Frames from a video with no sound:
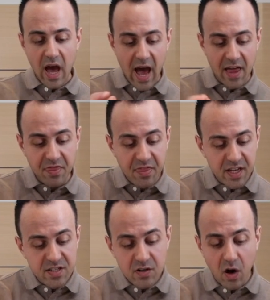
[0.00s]
and
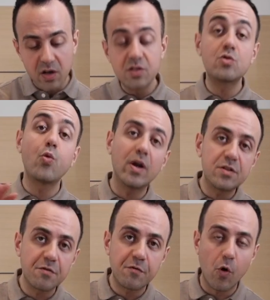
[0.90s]
this costs
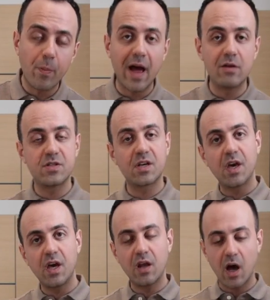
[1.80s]
£24 a
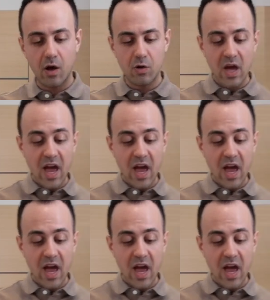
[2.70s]
kilo,